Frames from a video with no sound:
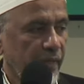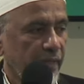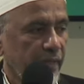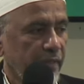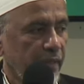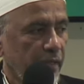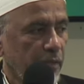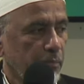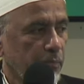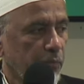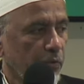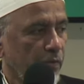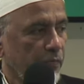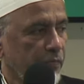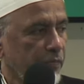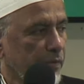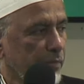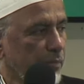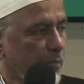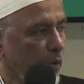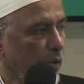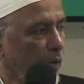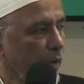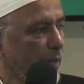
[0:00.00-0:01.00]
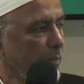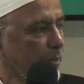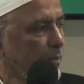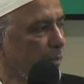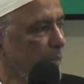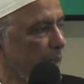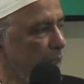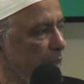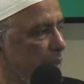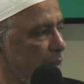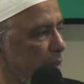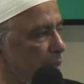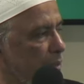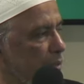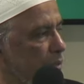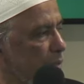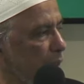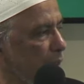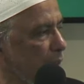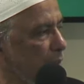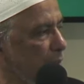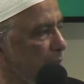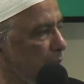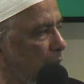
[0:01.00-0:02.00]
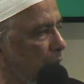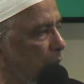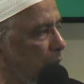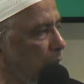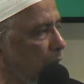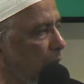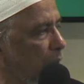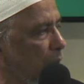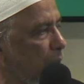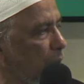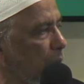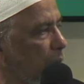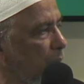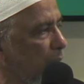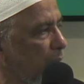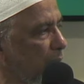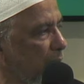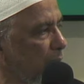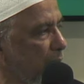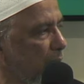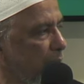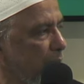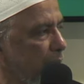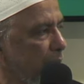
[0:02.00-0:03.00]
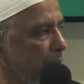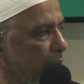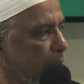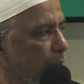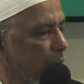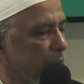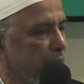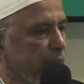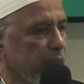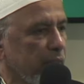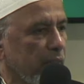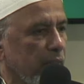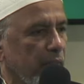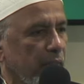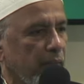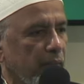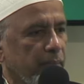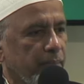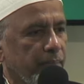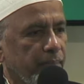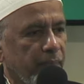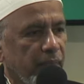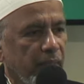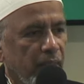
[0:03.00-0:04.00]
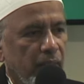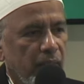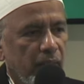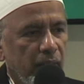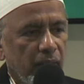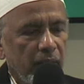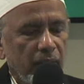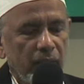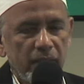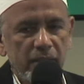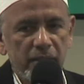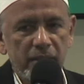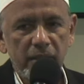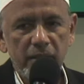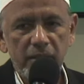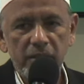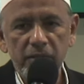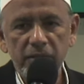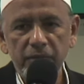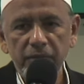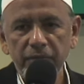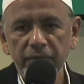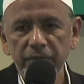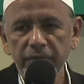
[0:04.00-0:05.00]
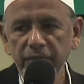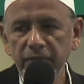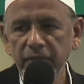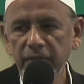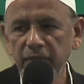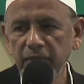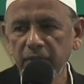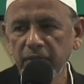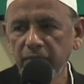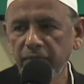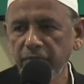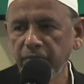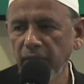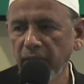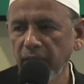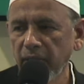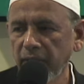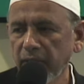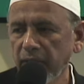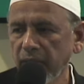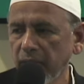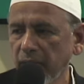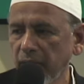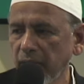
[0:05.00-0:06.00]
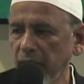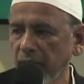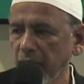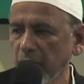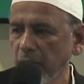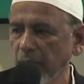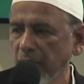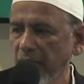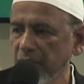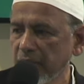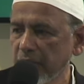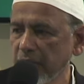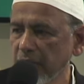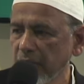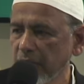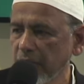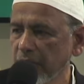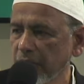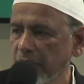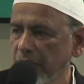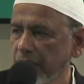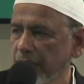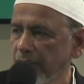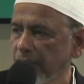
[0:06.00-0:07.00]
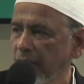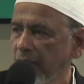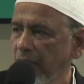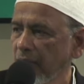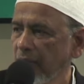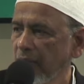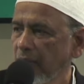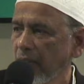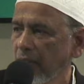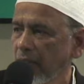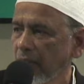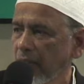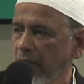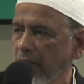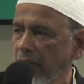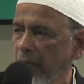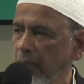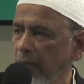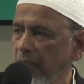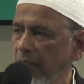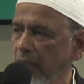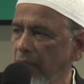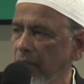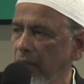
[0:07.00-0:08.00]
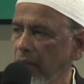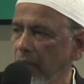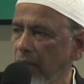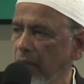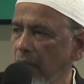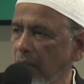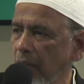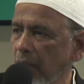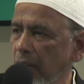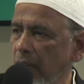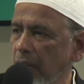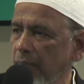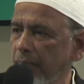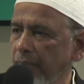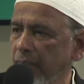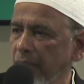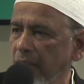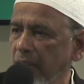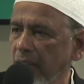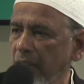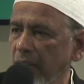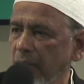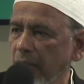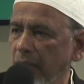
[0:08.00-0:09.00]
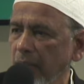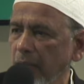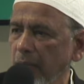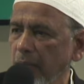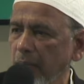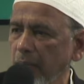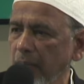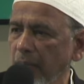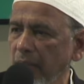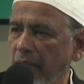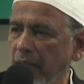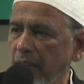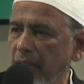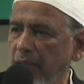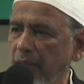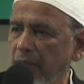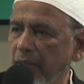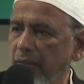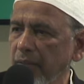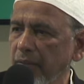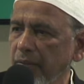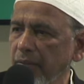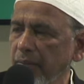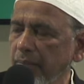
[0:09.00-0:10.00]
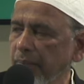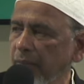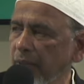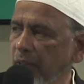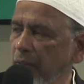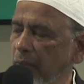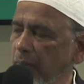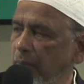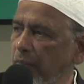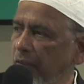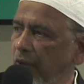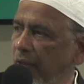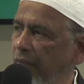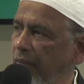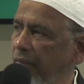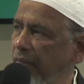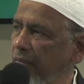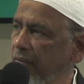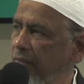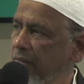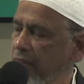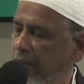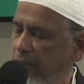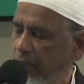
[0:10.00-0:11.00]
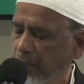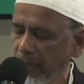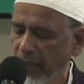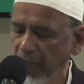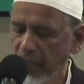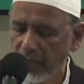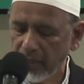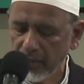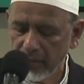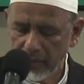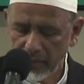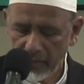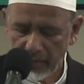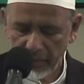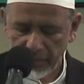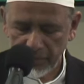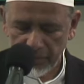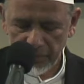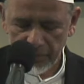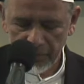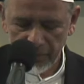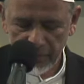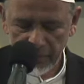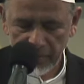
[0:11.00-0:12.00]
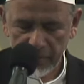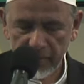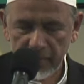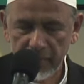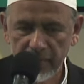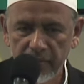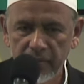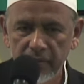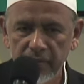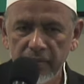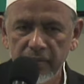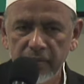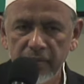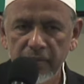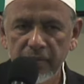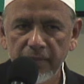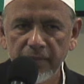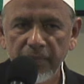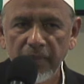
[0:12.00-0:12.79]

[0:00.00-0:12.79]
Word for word: that Prophet Muhammad sallallahu alayhi wasallam is his servant and final messenger. Ibadallah, my dear brothers and my dear sisters,